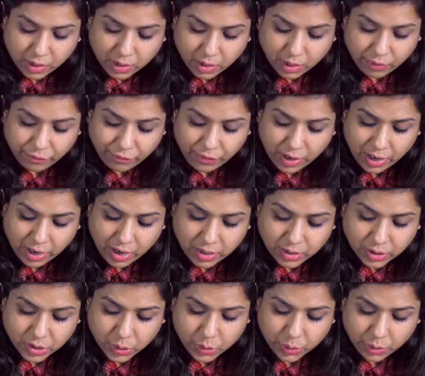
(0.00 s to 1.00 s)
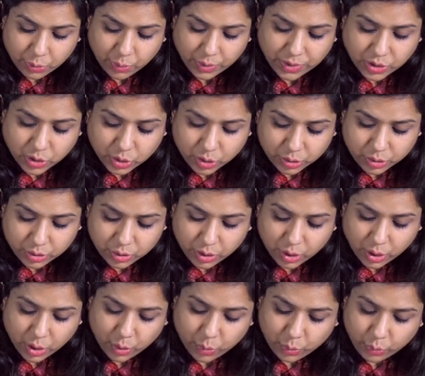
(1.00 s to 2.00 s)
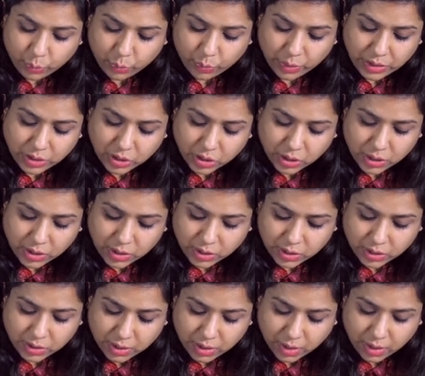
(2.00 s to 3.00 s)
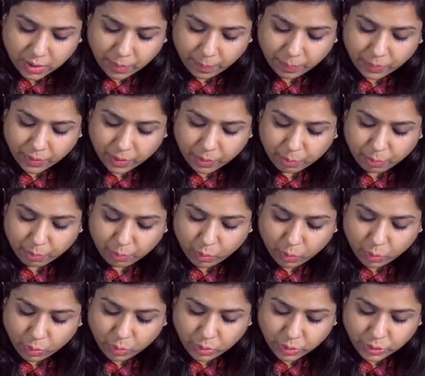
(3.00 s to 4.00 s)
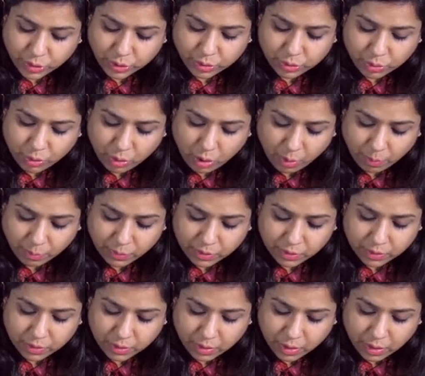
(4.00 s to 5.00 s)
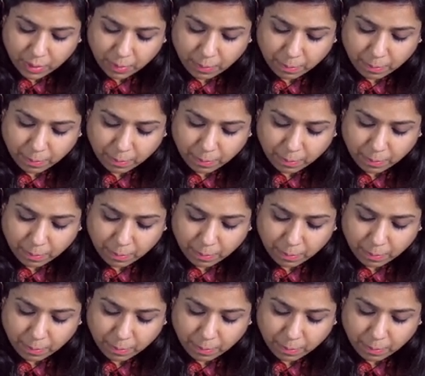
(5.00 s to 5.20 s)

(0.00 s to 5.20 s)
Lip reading: If I ask you a question, which is the most common